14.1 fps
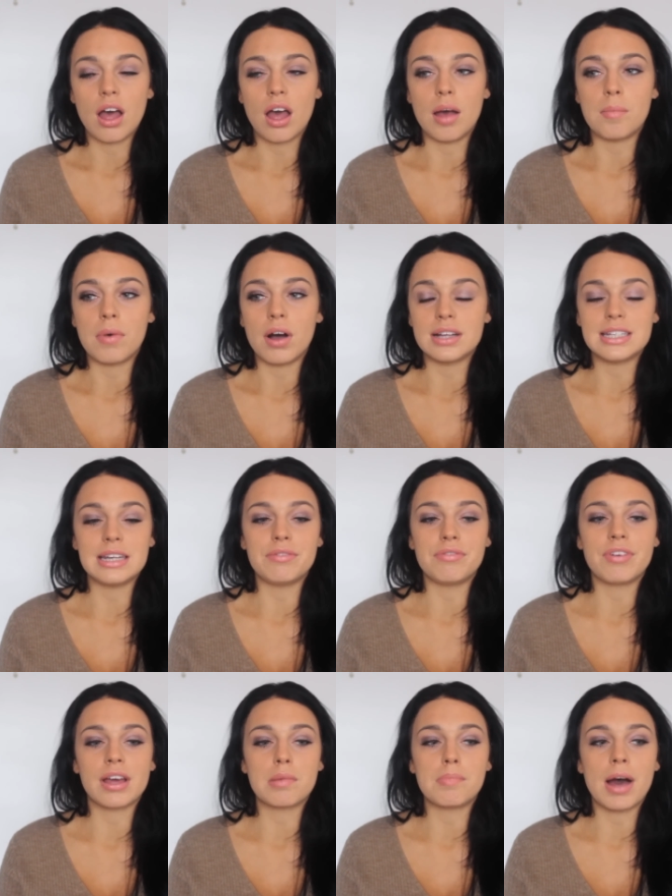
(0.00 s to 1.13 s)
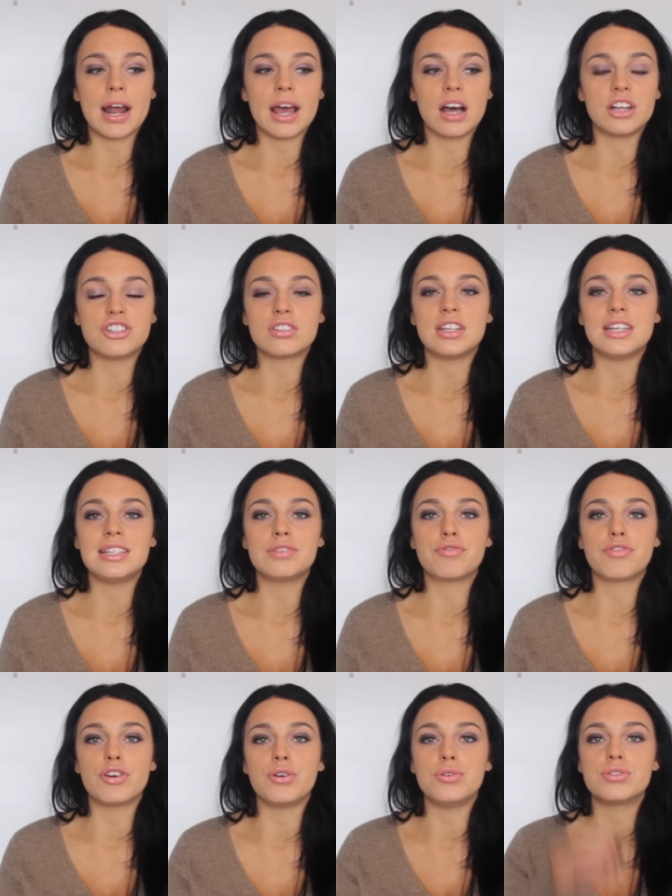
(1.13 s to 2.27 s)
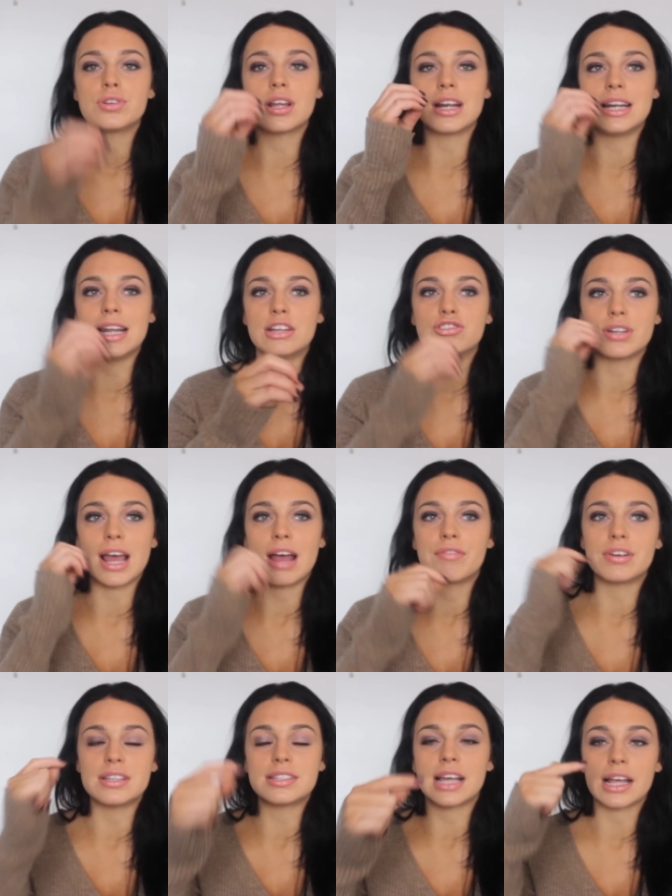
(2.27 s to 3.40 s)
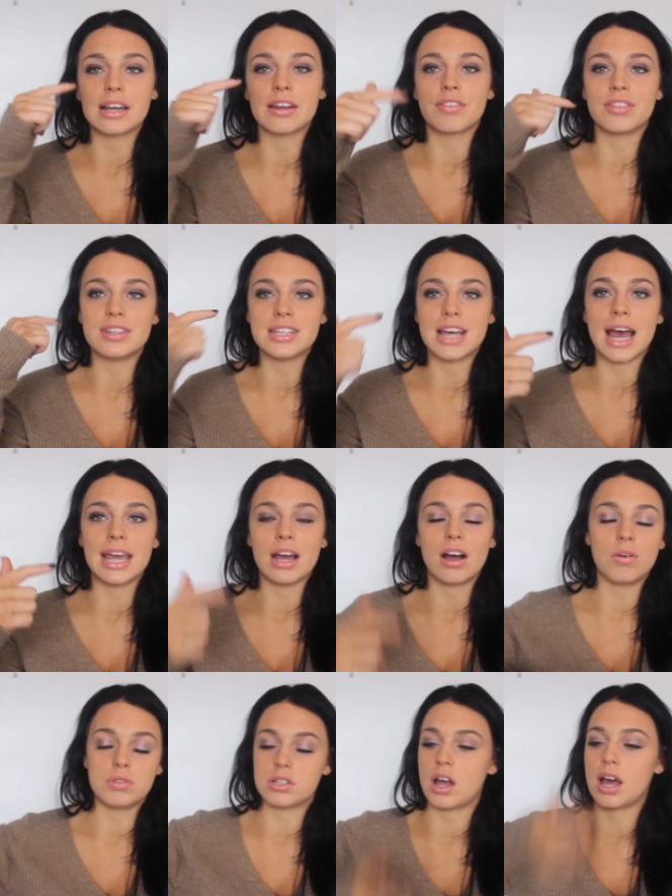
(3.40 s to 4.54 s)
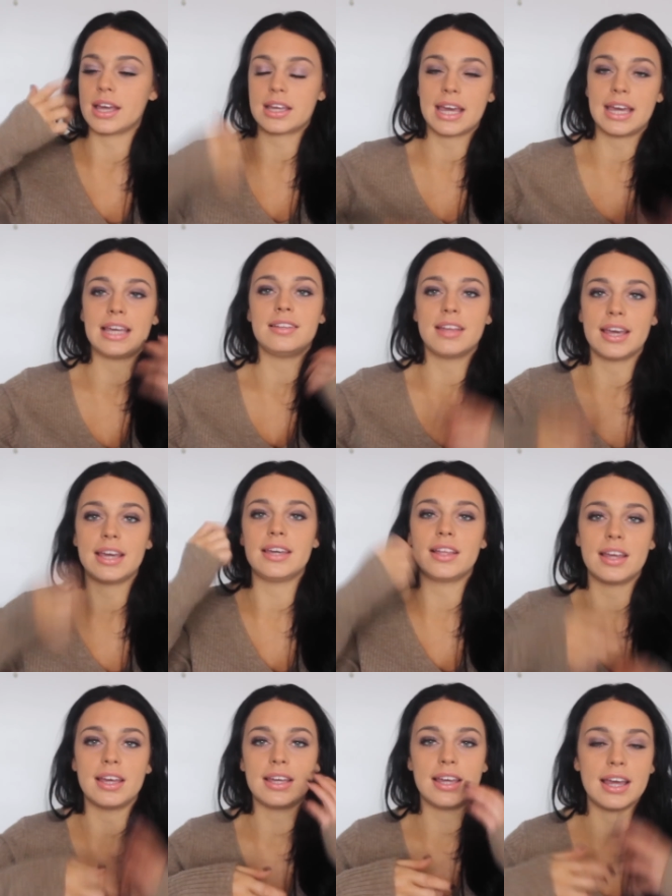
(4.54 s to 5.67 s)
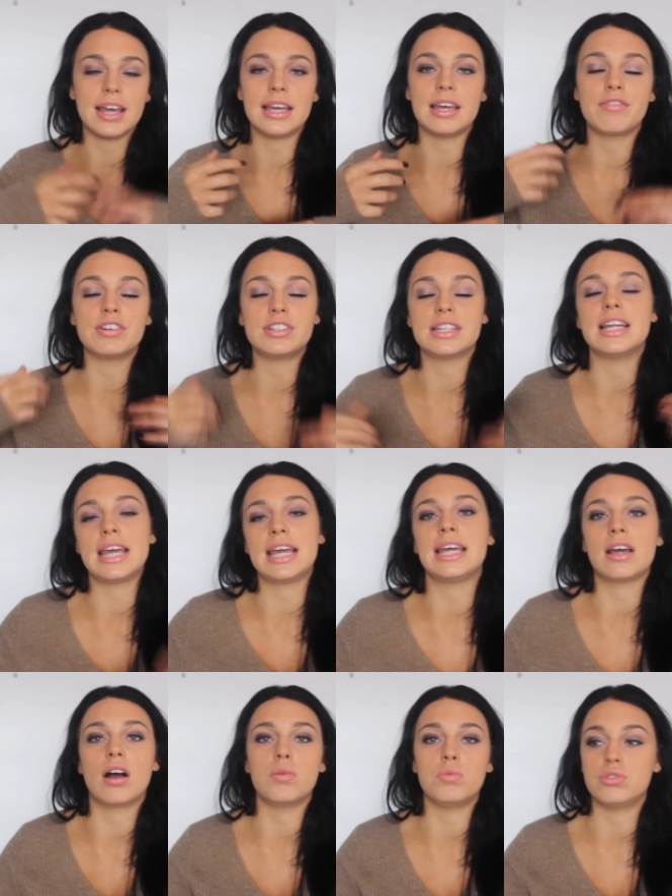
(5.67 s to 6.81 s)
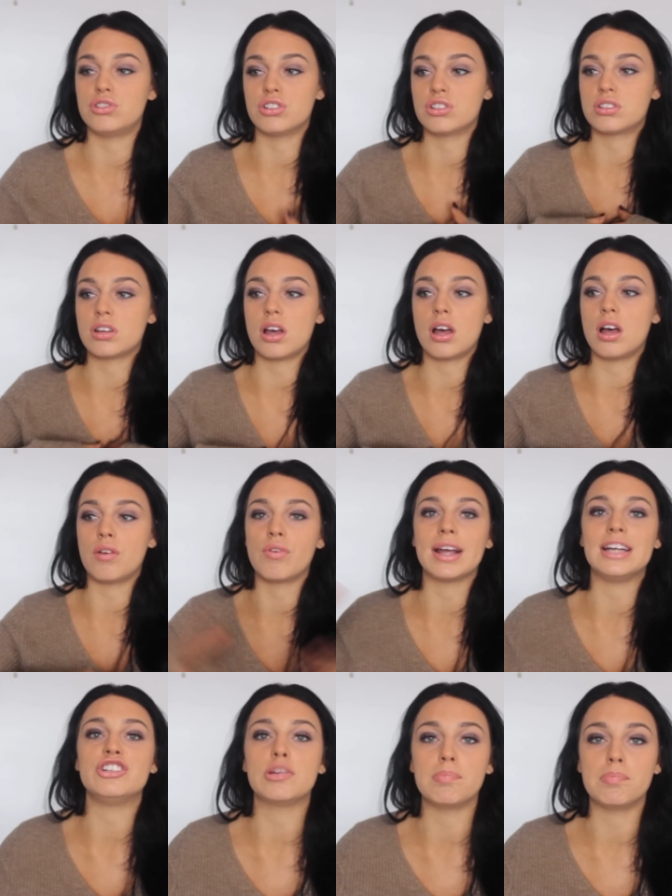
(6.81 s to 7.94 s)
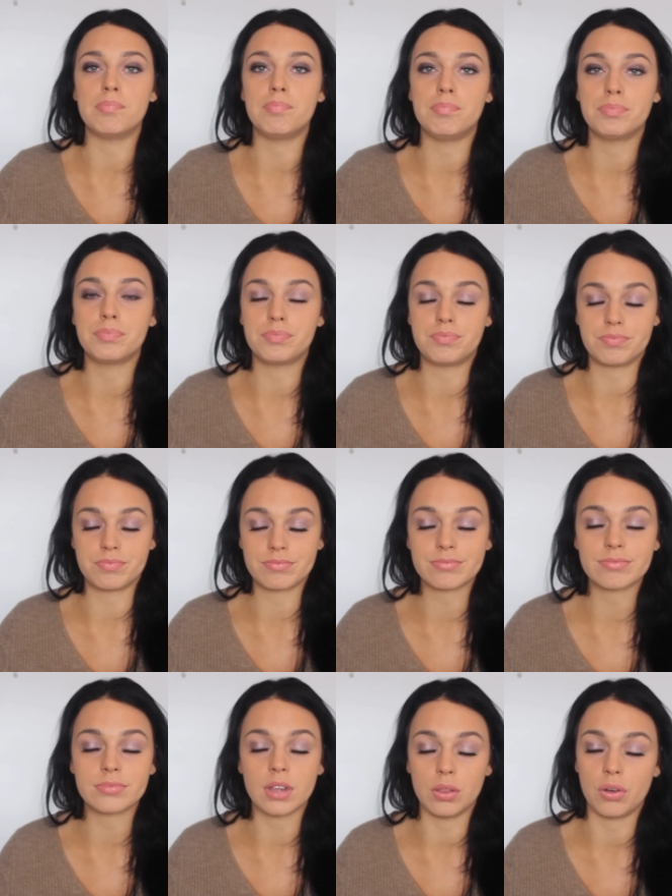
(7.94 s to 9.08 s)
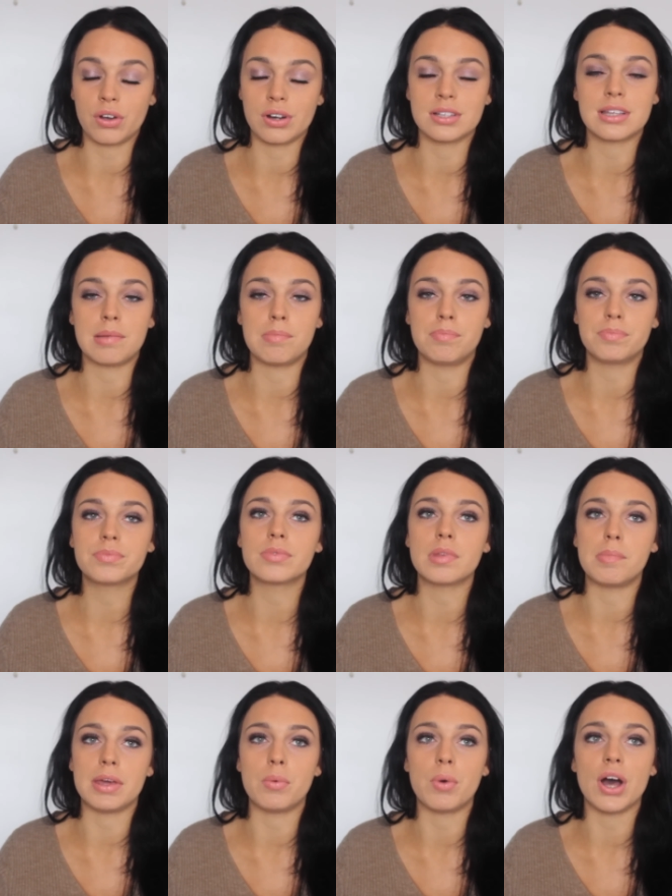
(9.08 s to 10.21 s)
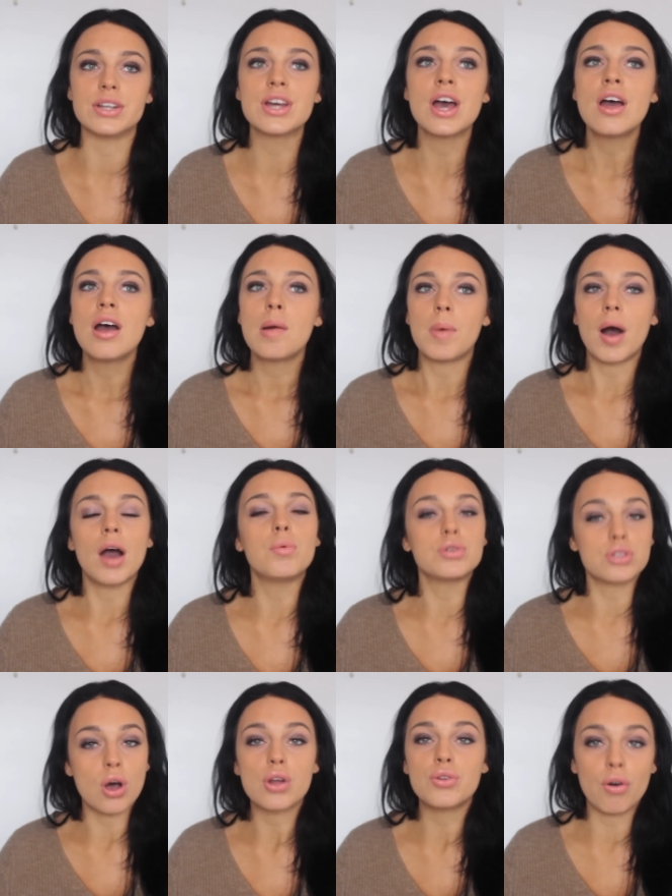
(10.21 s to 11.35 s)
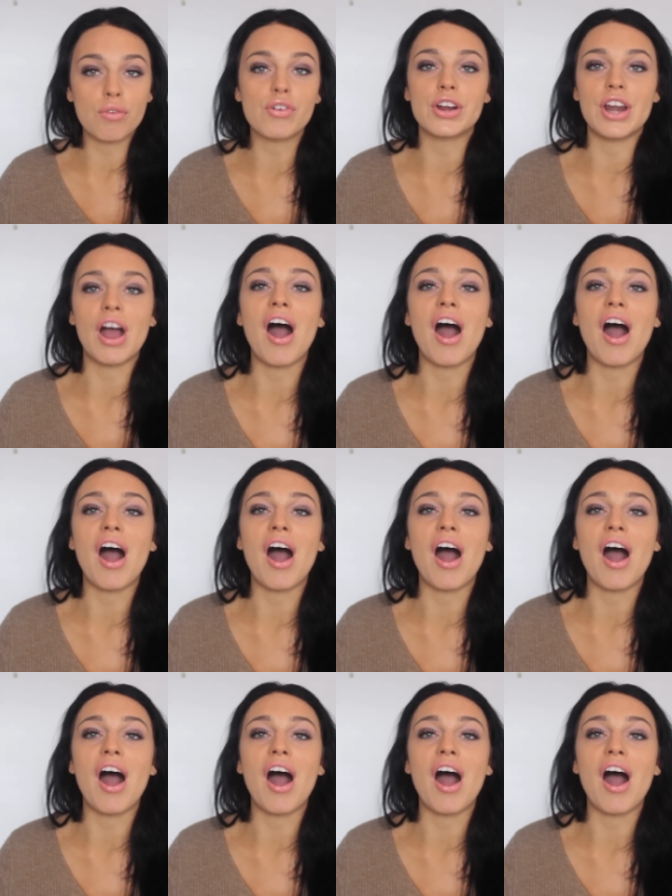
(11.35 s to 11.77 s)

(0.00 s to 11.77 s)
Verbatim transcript: Um, I didn't even think about it. I just needed food literally every second of the day. I was like eat, eat, eat, eat. If I didn't eat, I was just a raging. I'm not going to say the B word, but I was not very